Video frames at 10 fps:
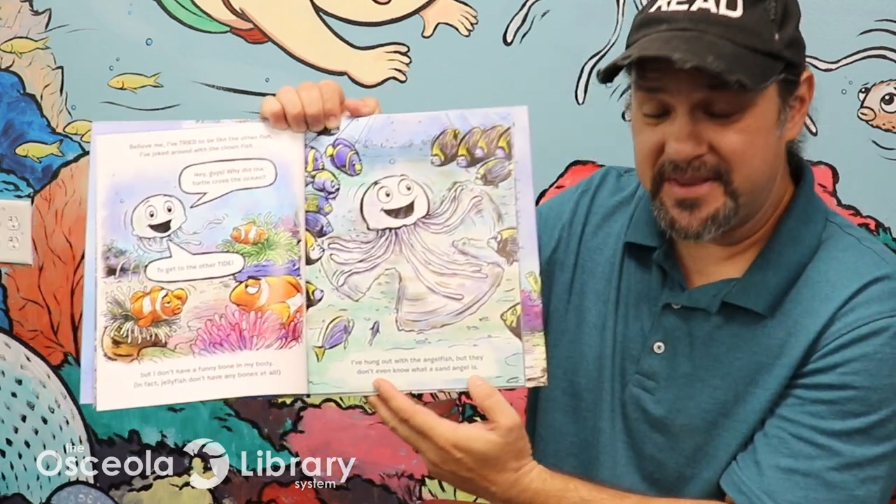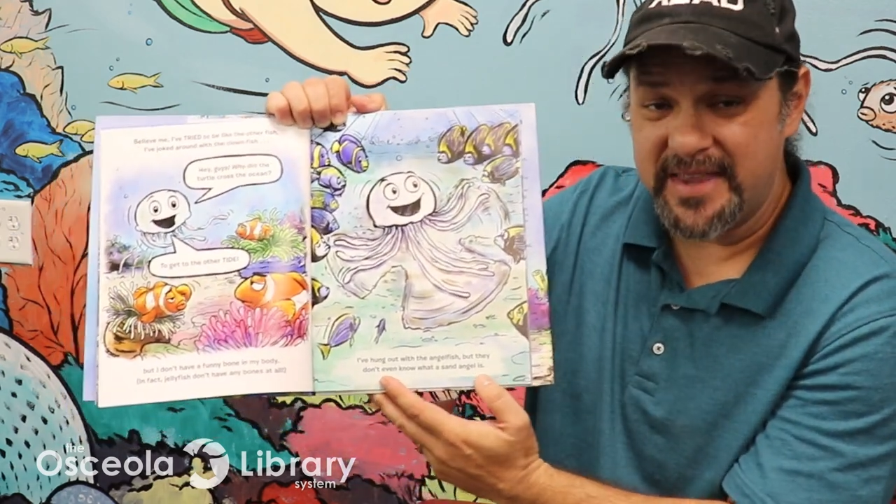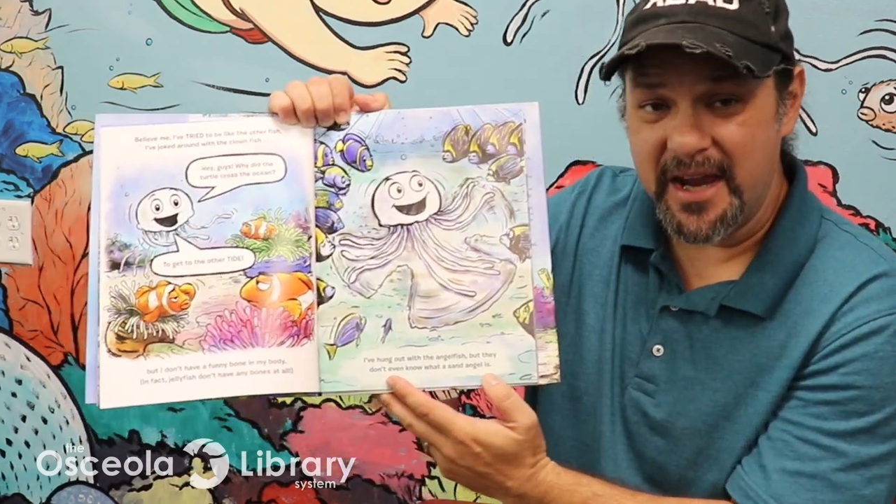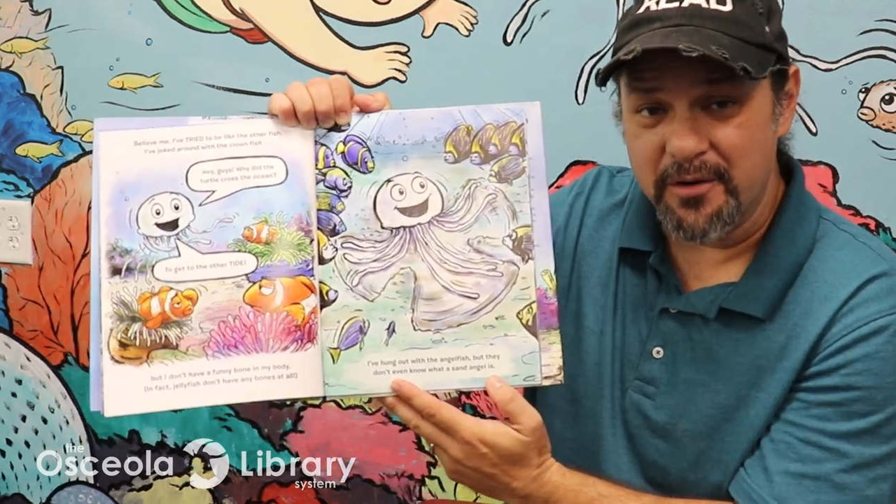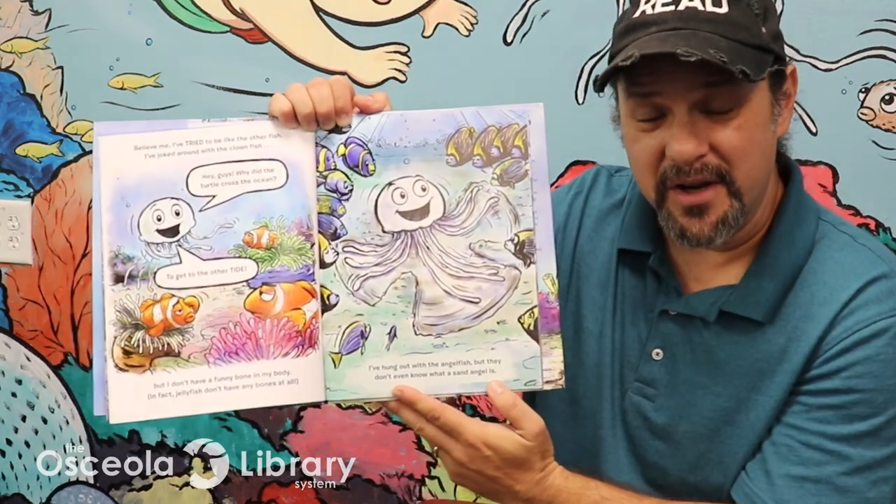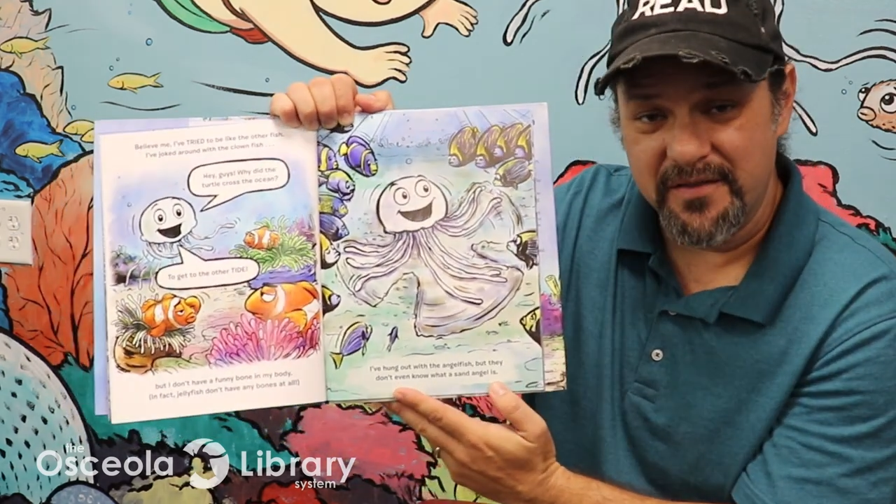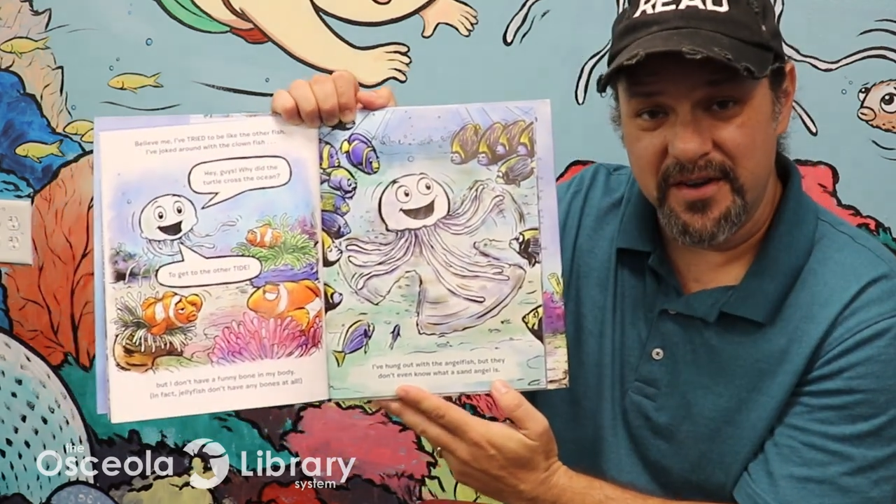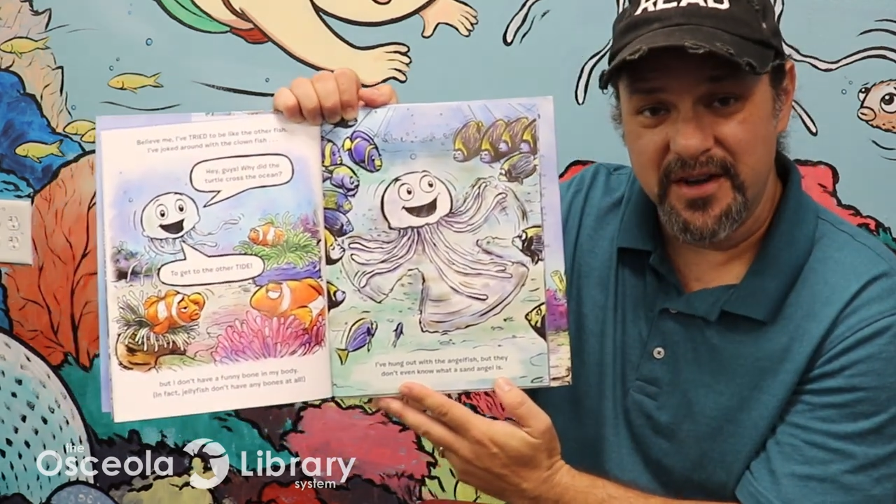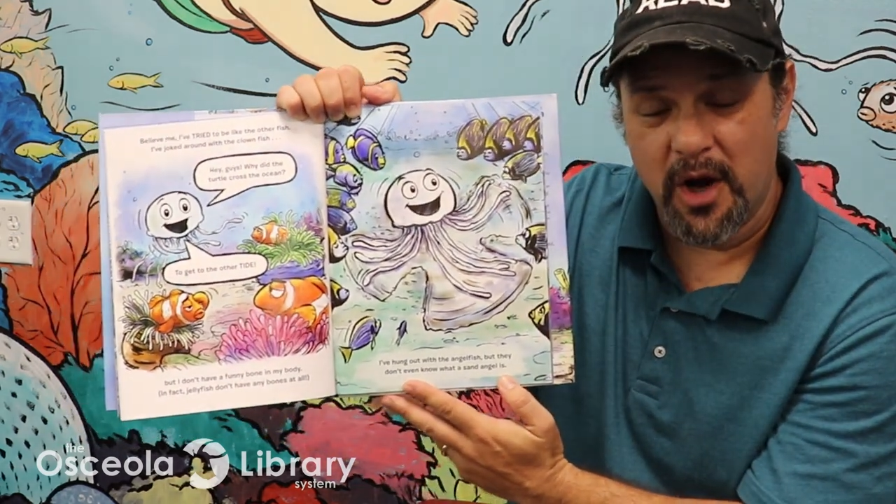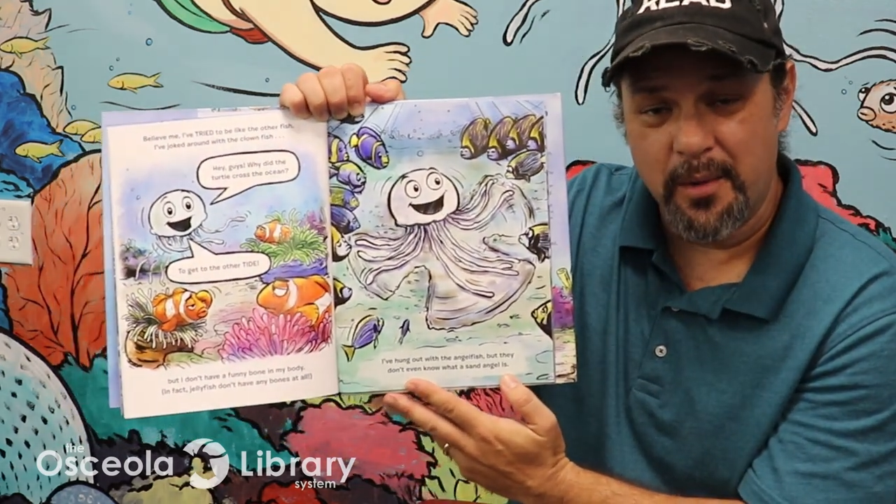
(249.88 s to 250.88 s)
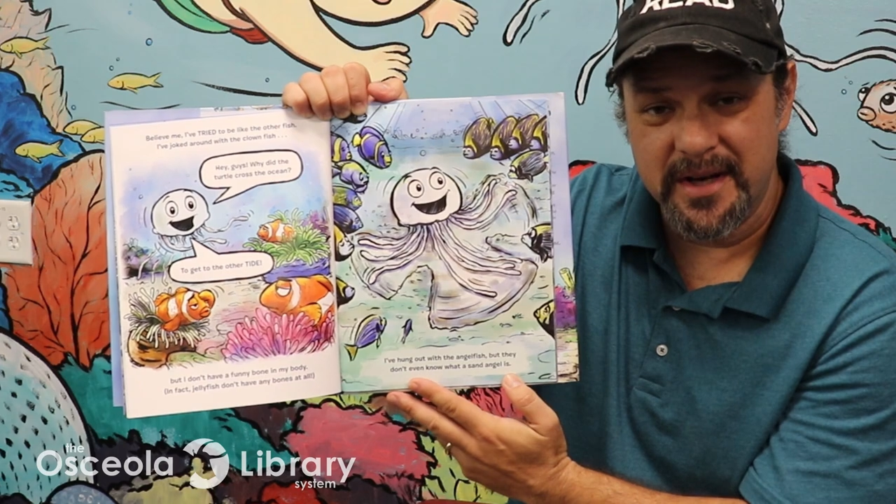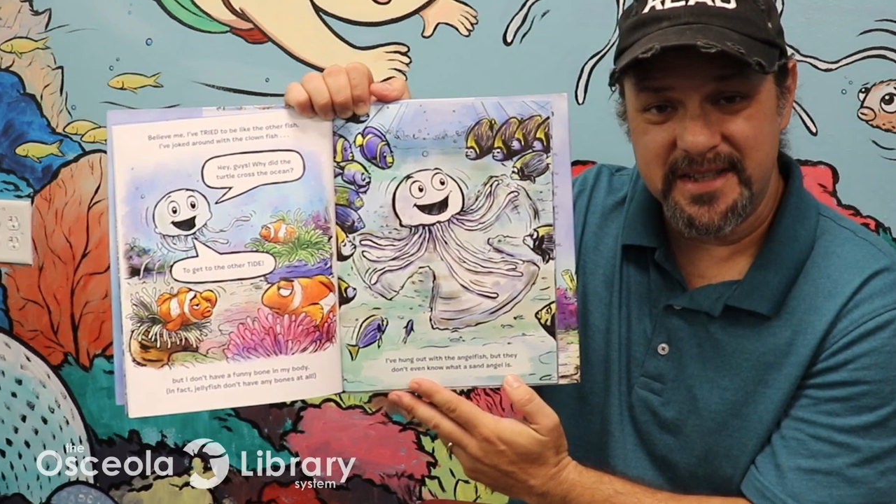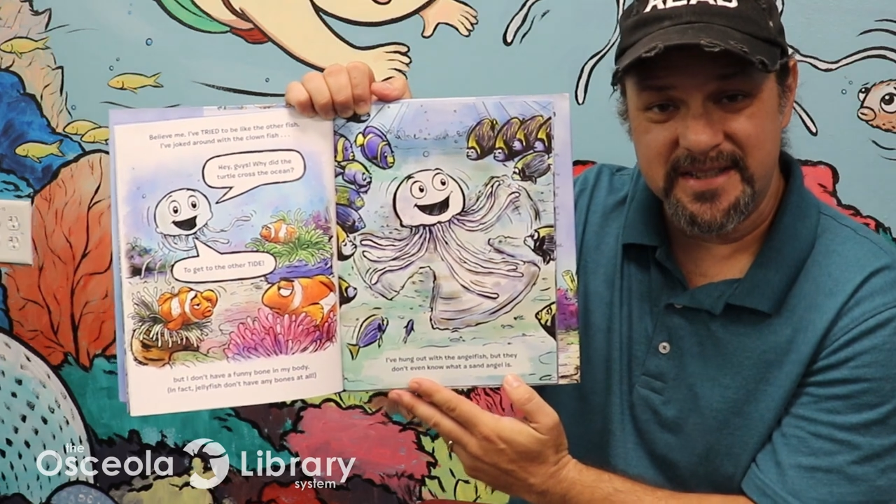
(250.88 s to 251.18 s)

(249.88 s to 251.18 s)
but they don't even know what a